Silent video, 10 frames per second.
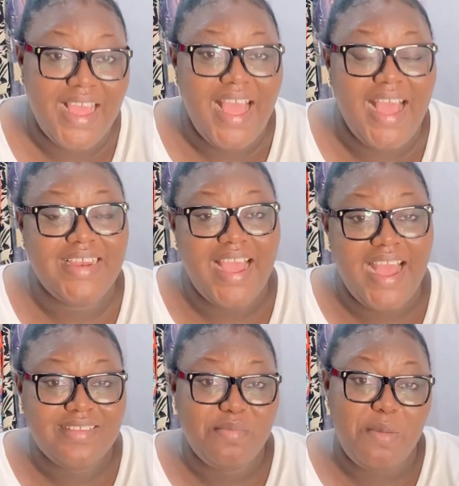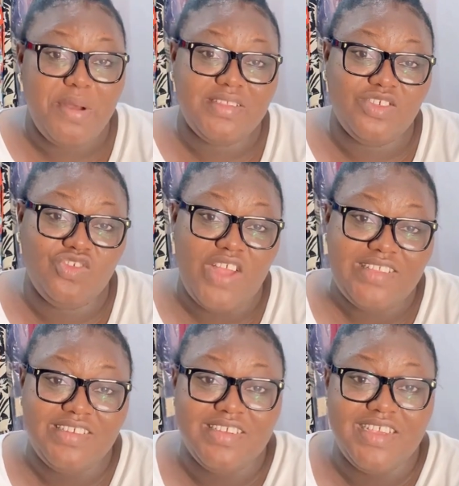And they asked him about his
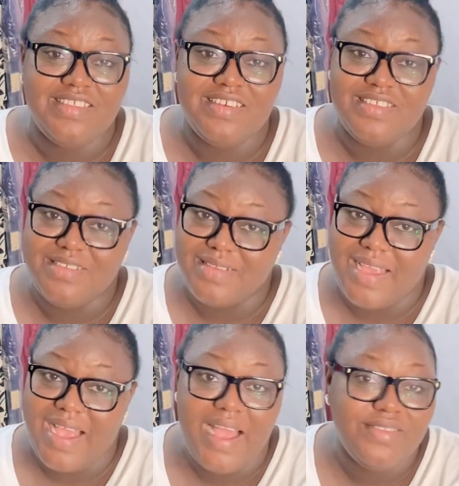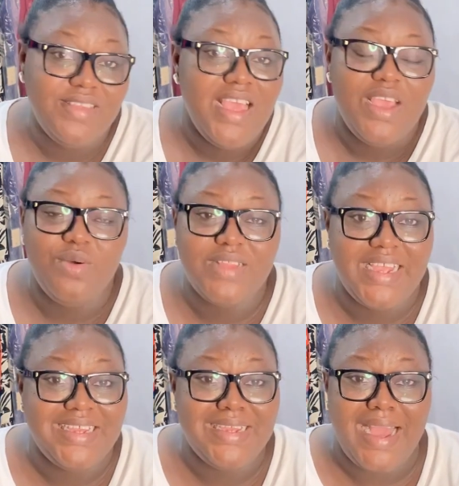strategy getting into the house. It was like
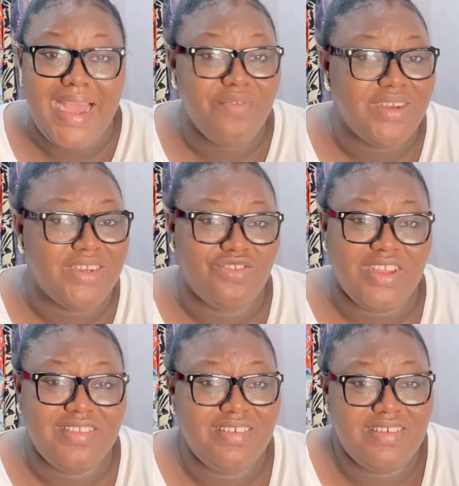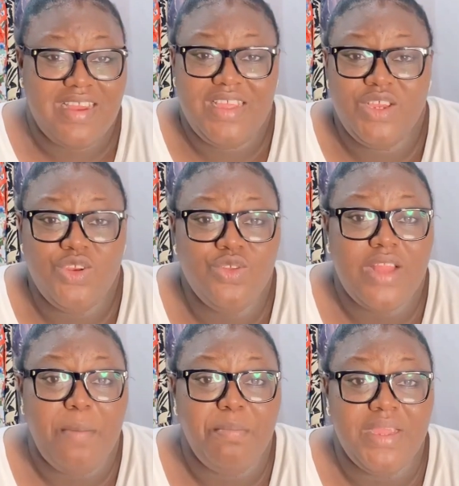he didn't have any strategy, that he knew
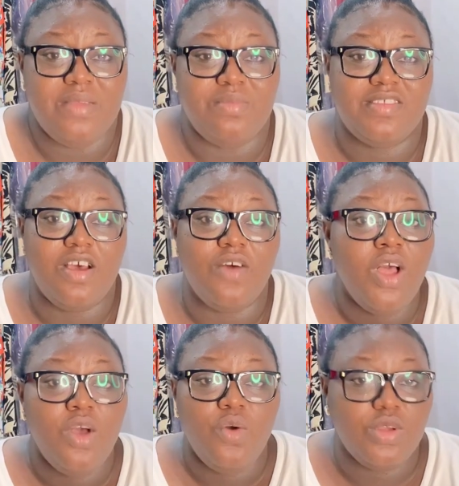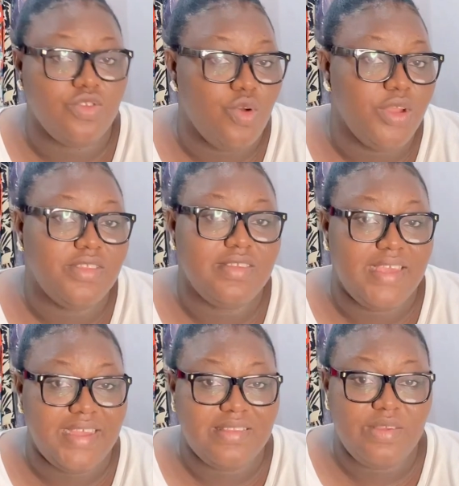that being himself was going to
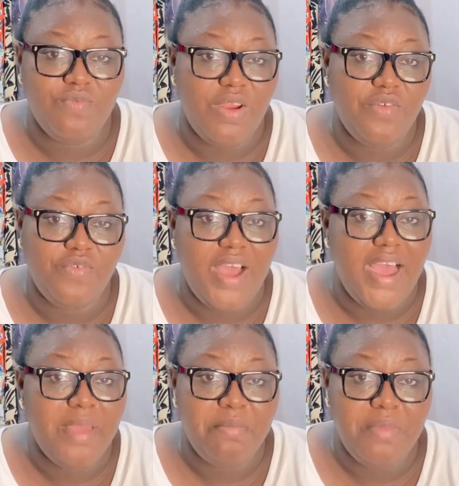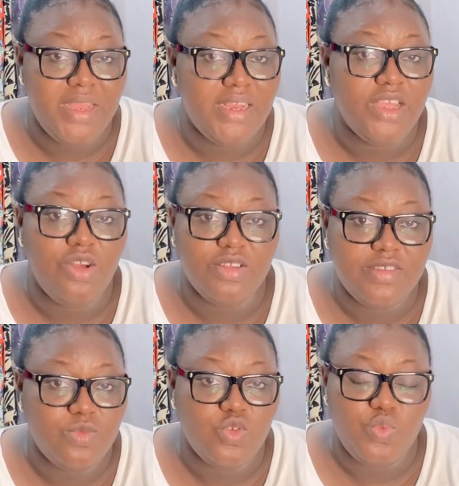get him very far. I mean, it got
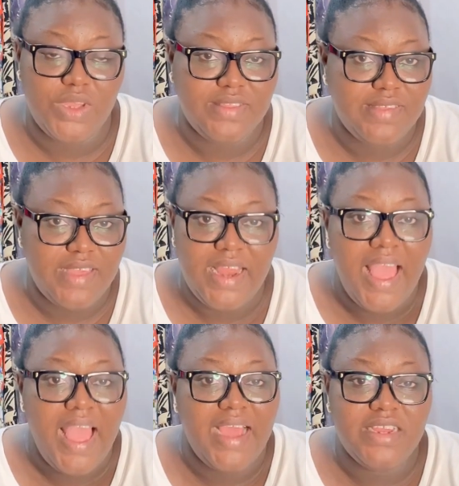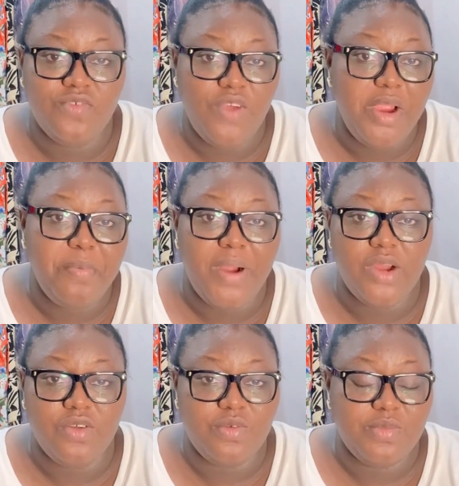him to week 10, and he's very proud
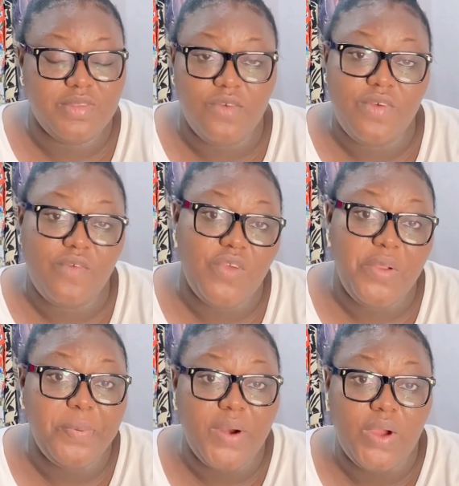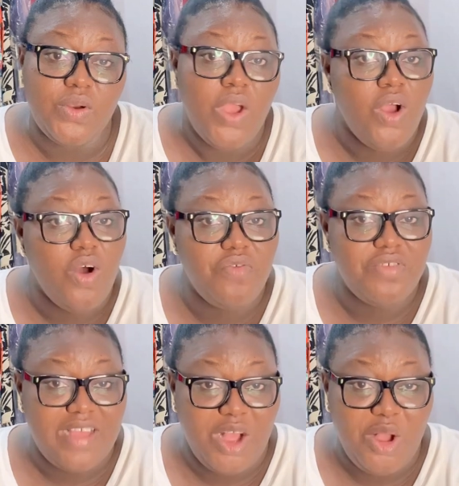of himself and very proud of his
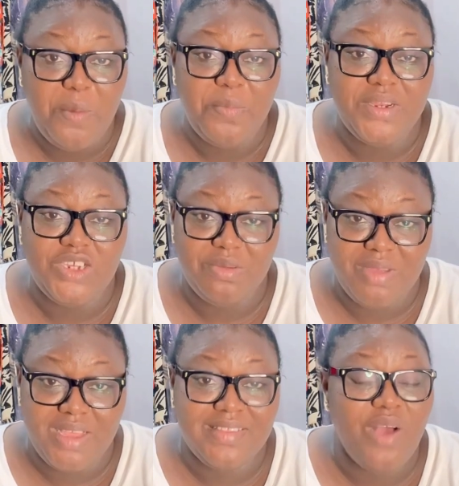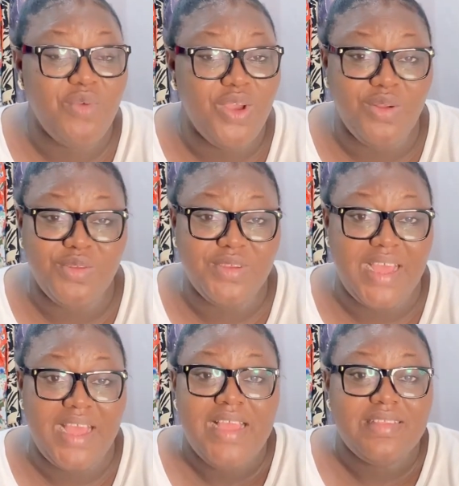accomplishments. And we all know
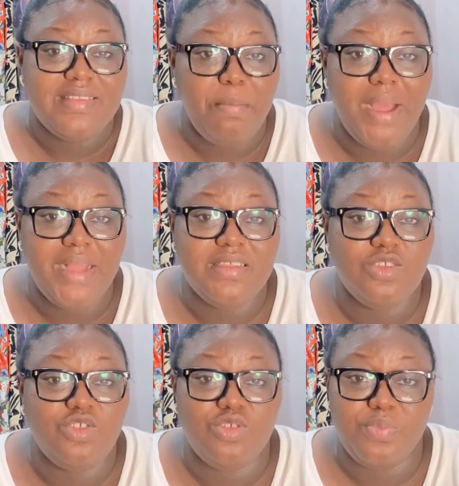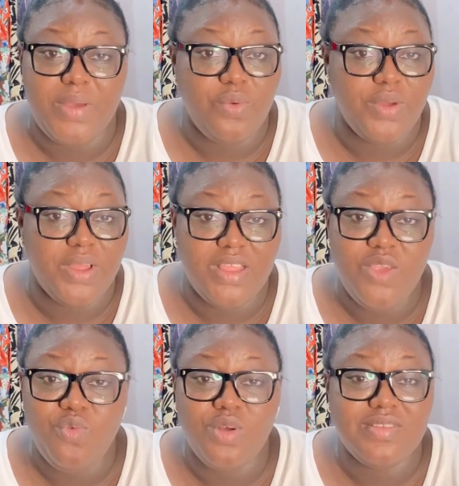that Thabang did super well. He
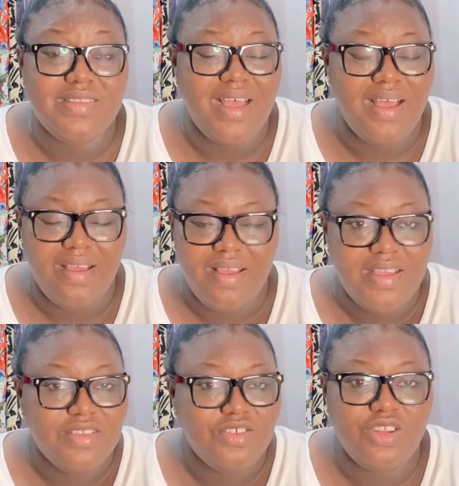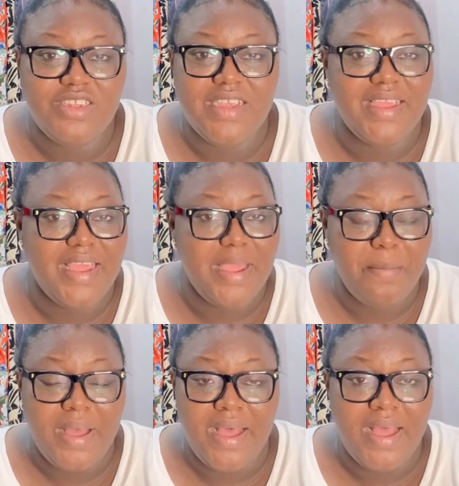was such a
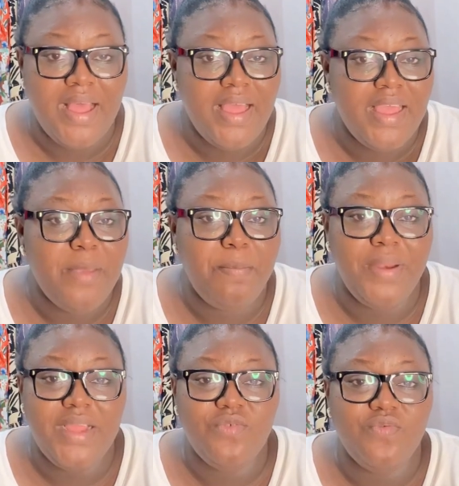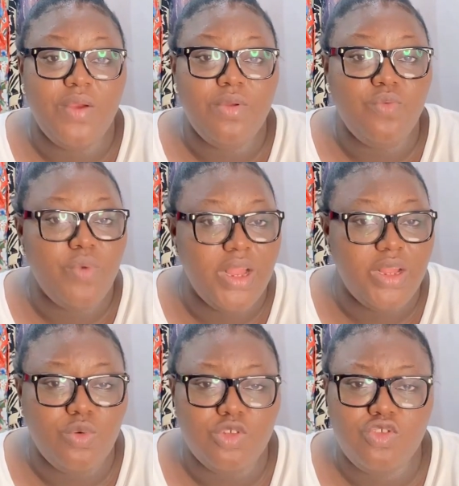gamer. He played very well. He
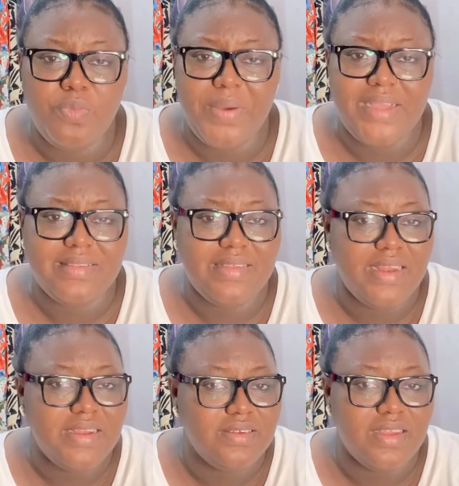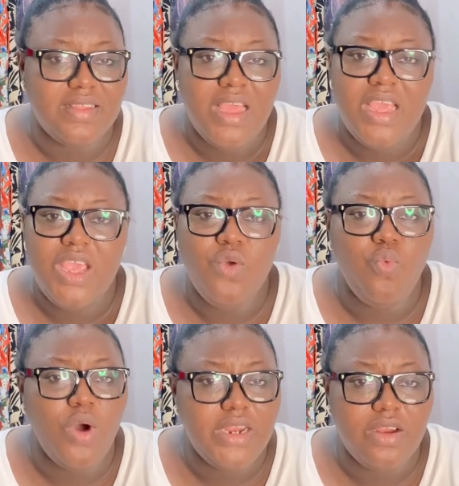was super intelligent. He
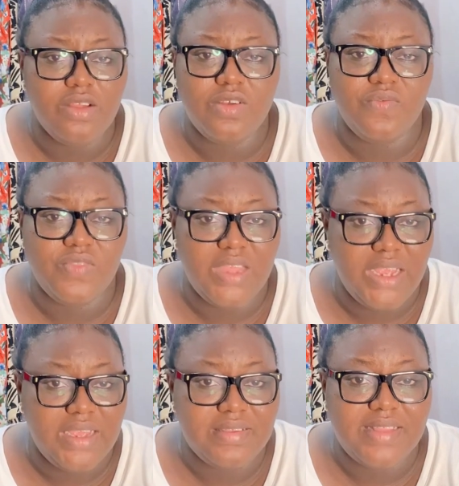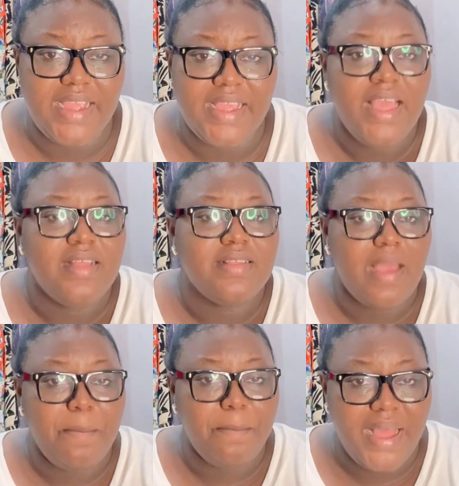won a lot of things. Like,
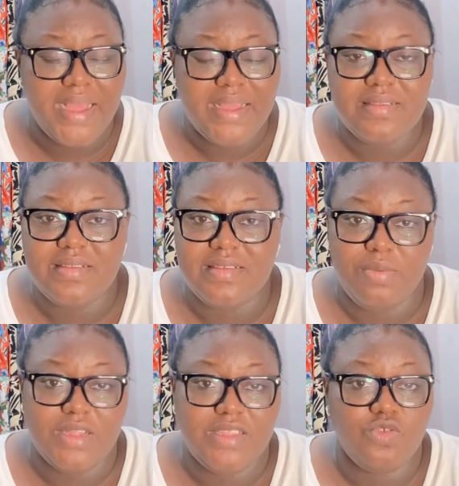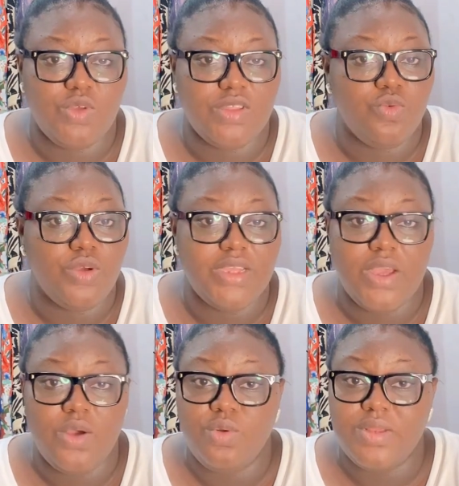Thabang is the smartest
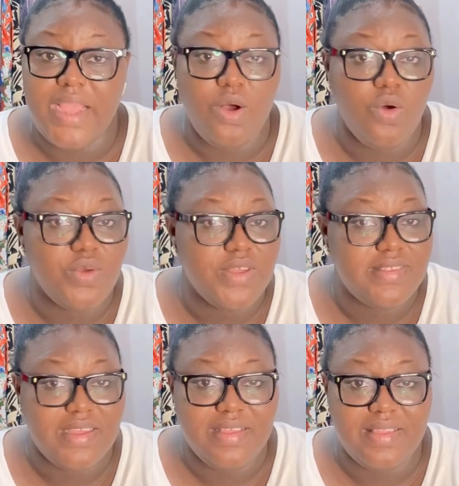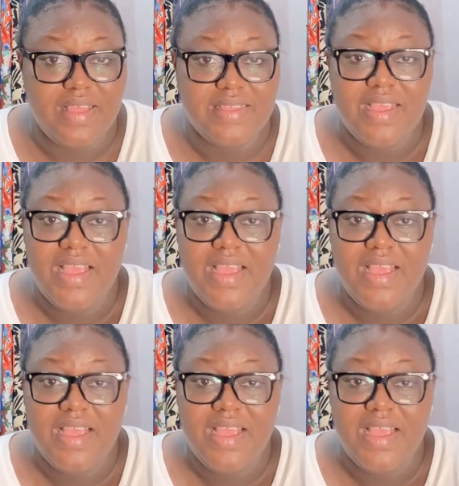21-year-old. I always say that.